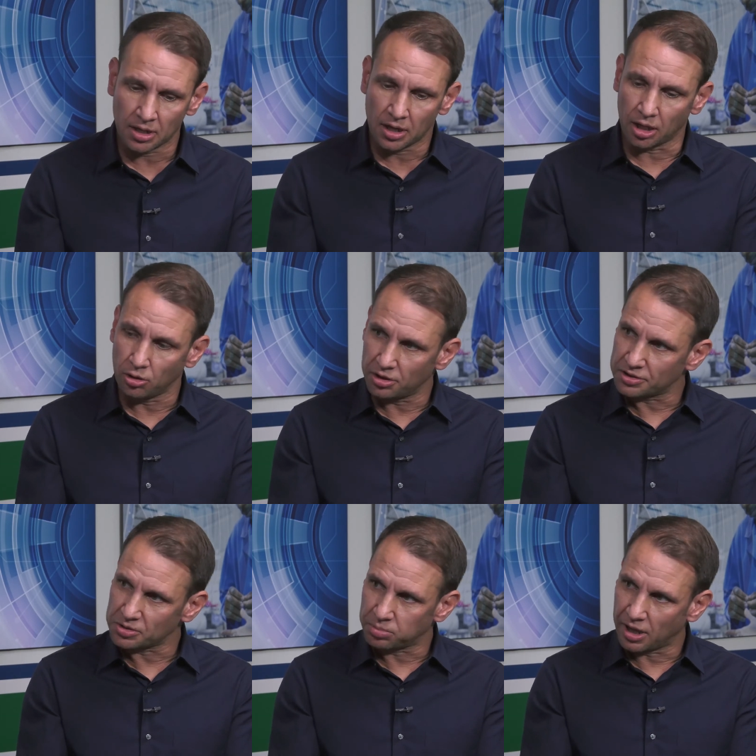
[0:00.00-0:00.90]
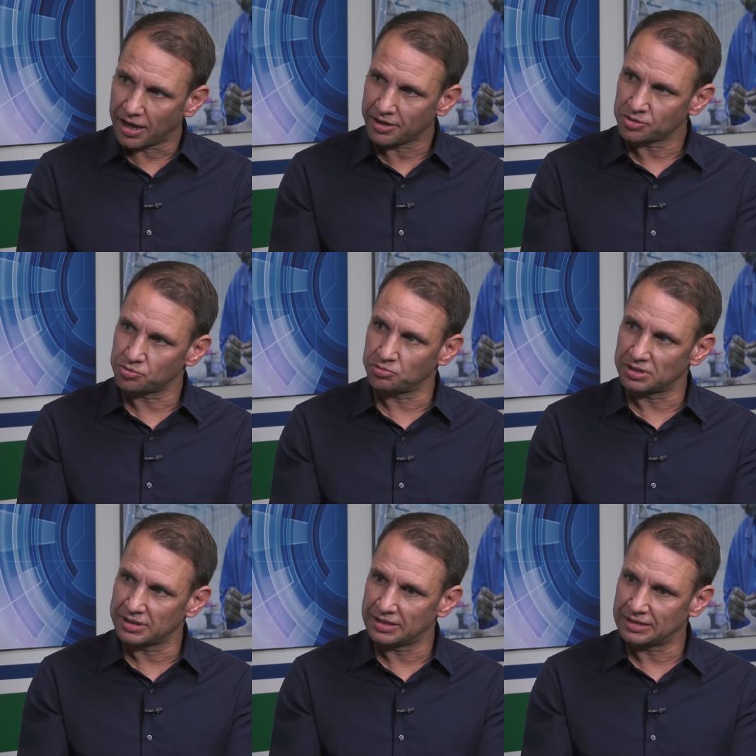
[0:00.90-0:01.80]
a lot of the suppliers
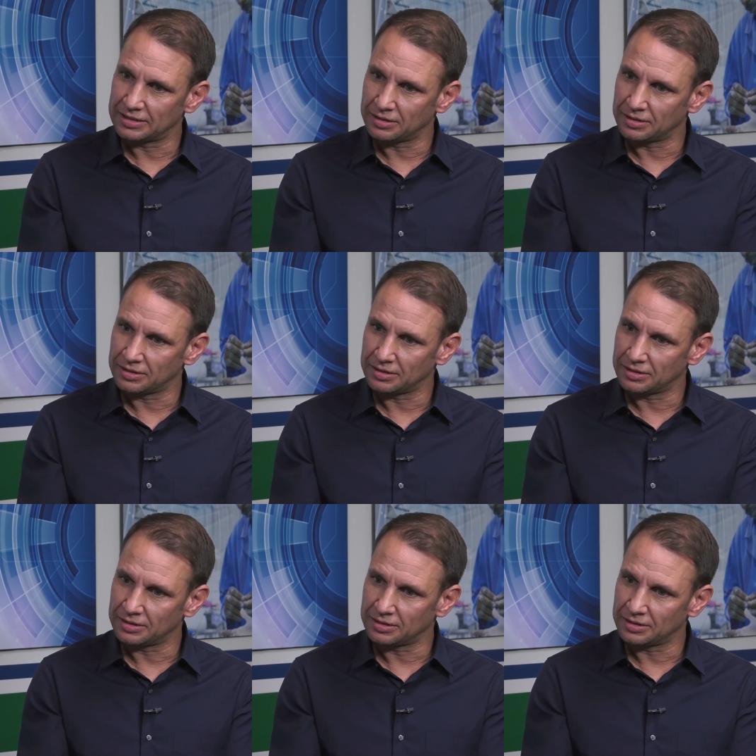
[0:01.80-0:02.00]
really